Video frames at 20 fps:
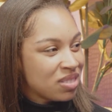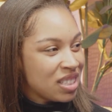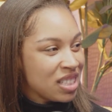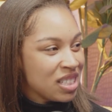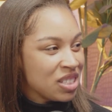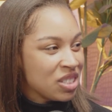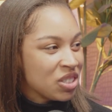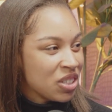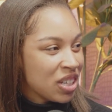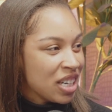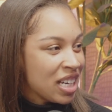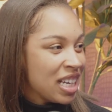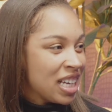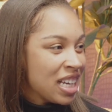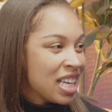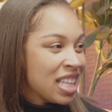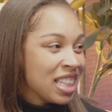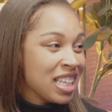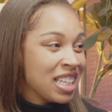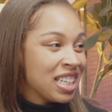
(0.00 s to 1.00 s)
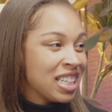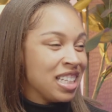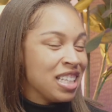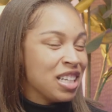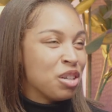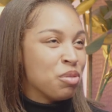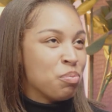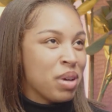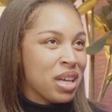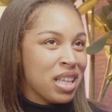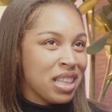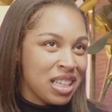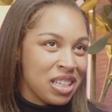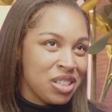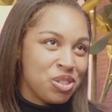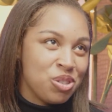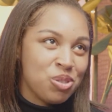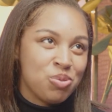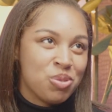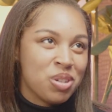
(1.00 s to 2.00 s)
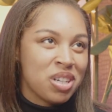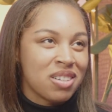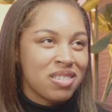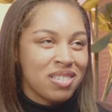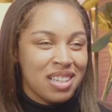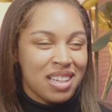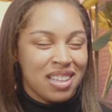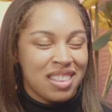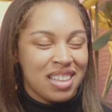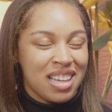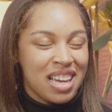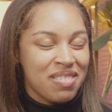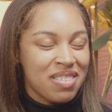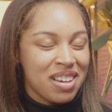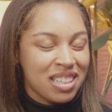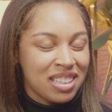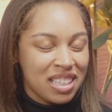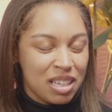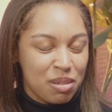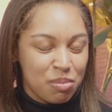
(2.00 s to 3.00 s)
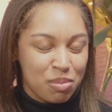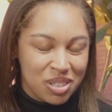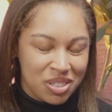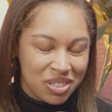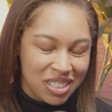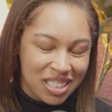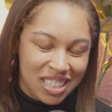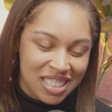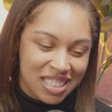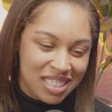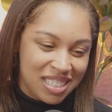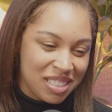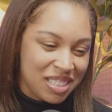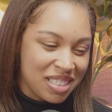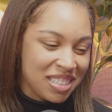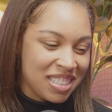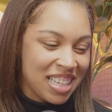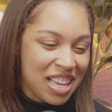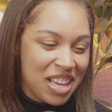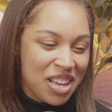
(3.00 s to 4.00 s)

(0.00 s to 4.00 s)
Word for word: is great, and then the young men that you work with, I've had the opportunity to